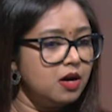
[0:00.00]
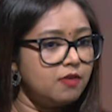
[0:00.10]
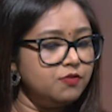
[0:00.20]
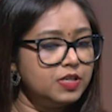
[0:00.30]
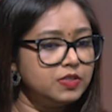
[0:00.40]

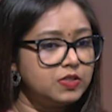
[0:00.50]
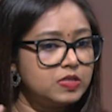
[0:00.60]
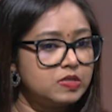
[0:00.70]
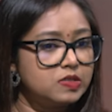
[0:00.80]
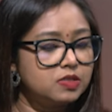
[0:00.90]

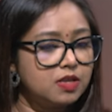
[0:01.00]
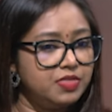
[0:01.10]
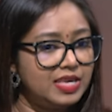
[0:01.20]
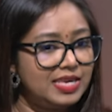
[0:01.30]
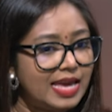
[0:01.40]
versus
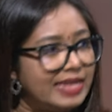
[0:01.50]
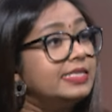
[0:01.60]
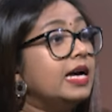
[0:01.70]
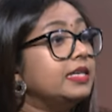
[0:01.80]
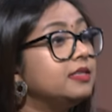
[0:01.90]
the
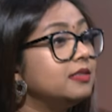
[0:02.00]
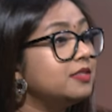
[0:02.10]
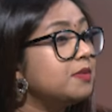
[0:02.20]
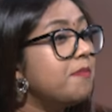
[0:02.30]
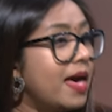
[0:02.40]

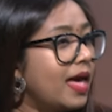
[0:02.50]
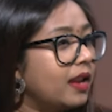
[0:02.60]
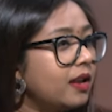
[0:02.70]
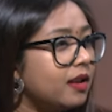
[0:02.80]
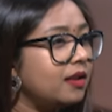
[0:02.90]
entitled
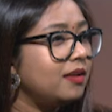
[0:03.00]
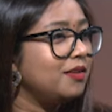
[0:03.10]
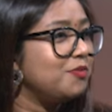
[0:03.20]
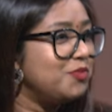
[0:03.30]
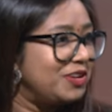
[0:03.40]
man,
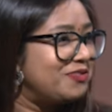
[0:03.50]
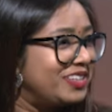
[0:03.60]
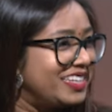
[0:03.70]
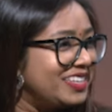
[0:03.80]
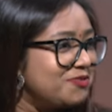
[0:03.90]

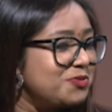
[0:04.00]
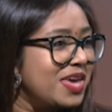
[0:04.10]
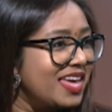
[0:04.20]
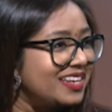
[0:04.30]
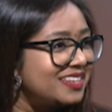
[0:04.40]
briefly, if you
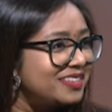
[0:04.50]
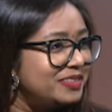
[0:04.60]
can.